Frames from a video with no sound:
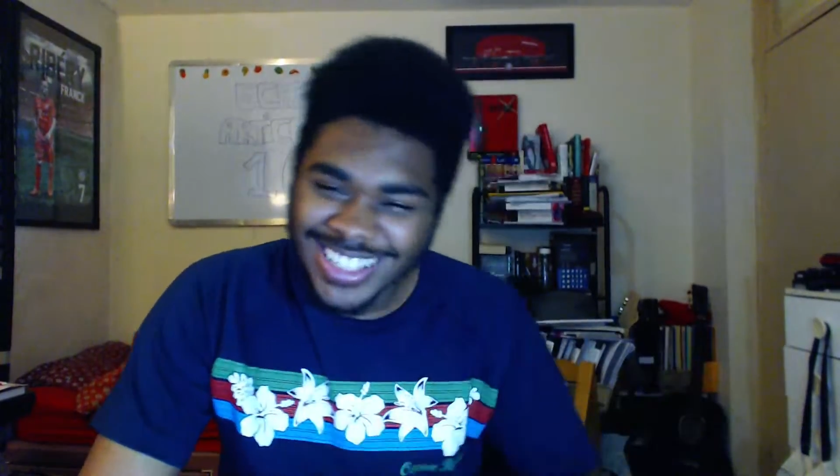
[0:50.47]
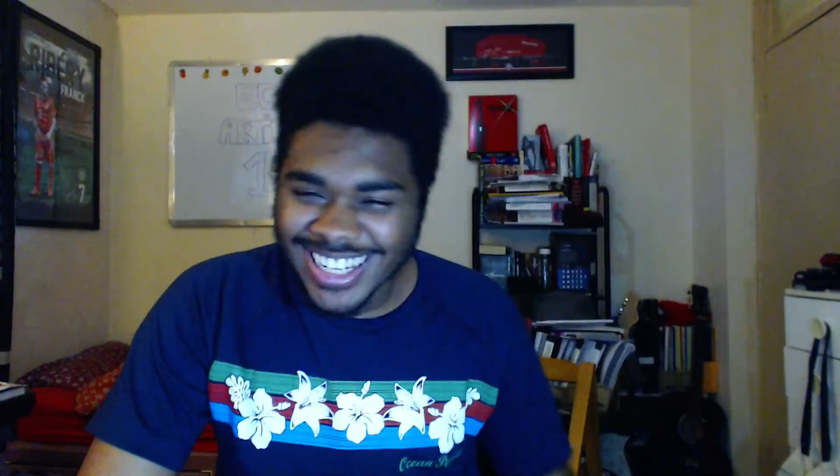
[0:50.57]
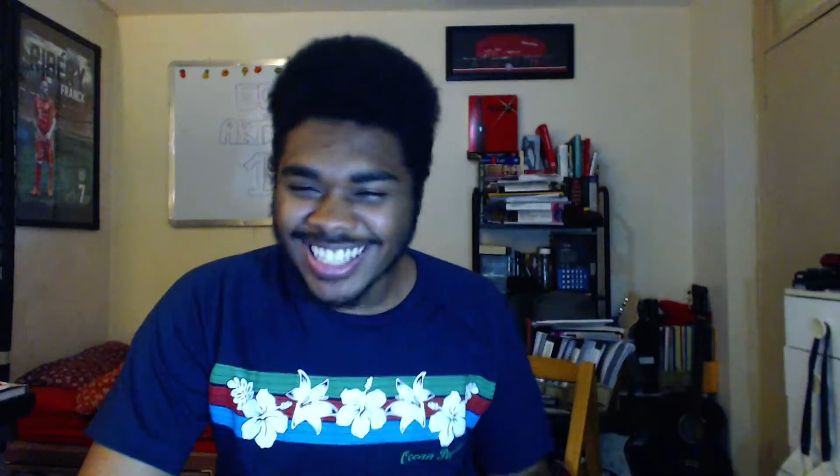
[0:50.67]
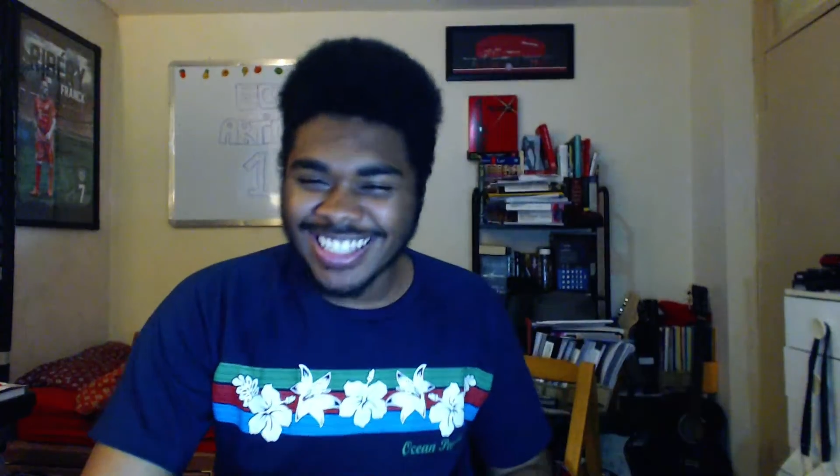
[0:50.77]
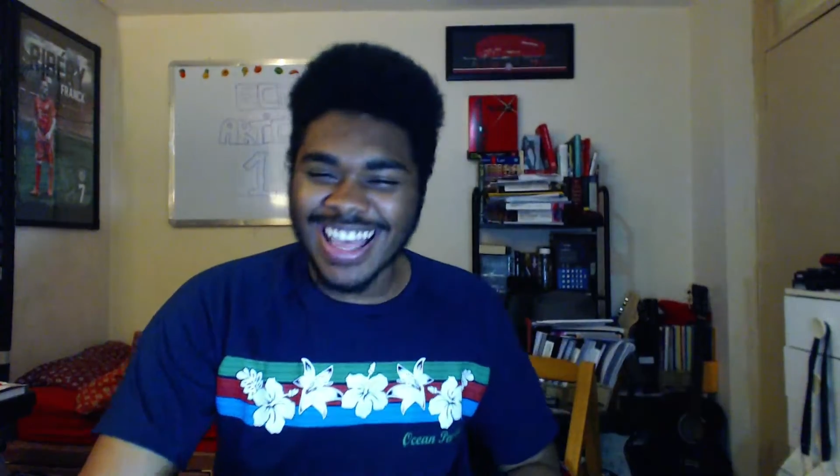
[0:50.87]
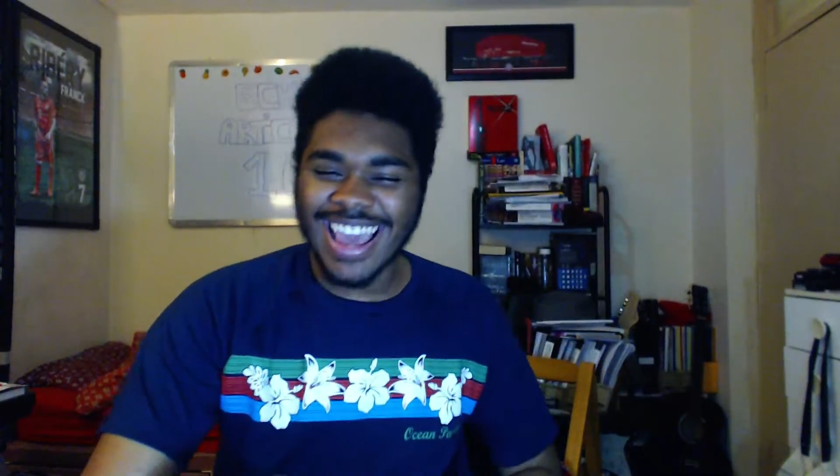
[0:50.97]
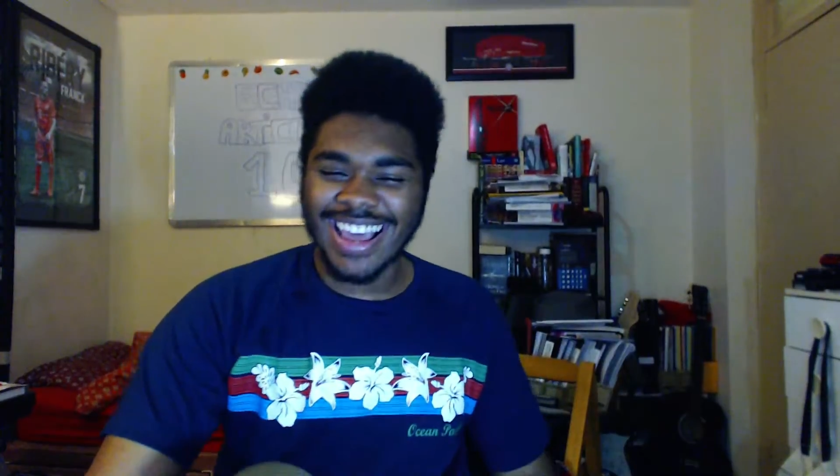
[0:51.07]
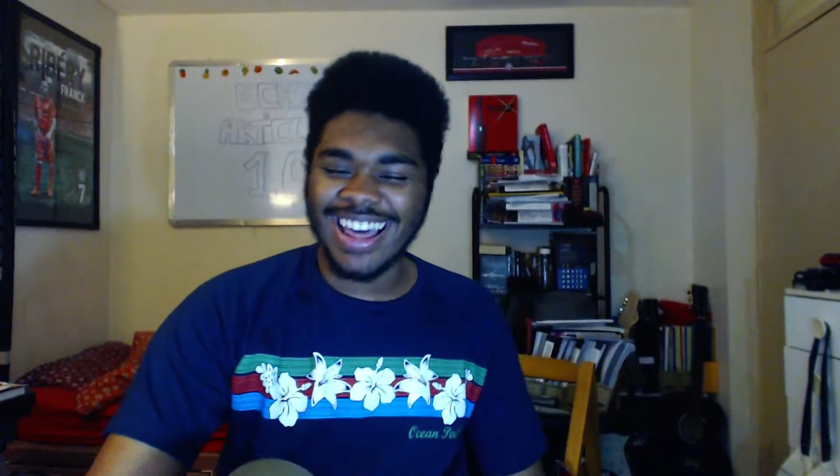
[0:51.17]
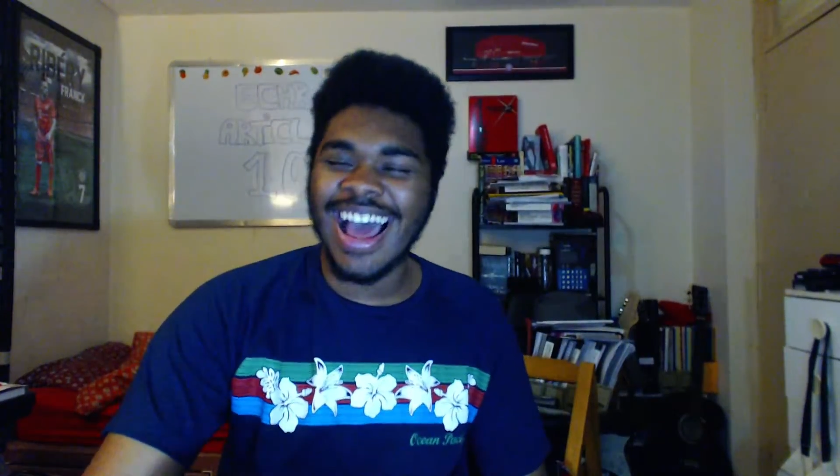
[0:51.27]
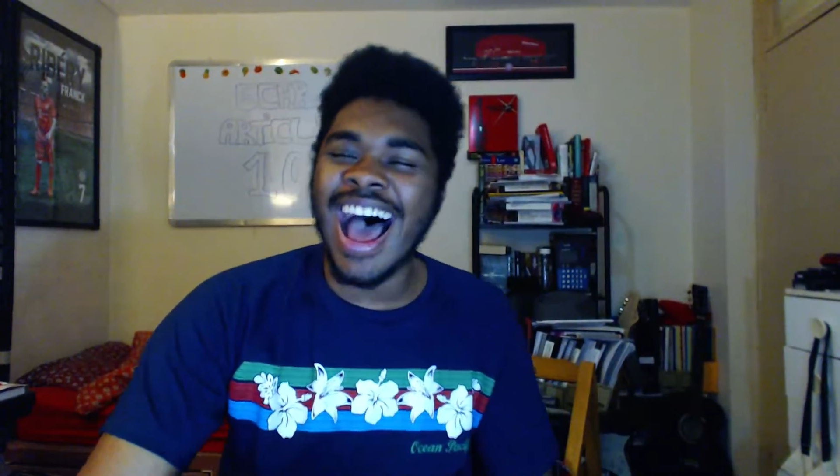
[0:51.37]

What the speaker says: Just say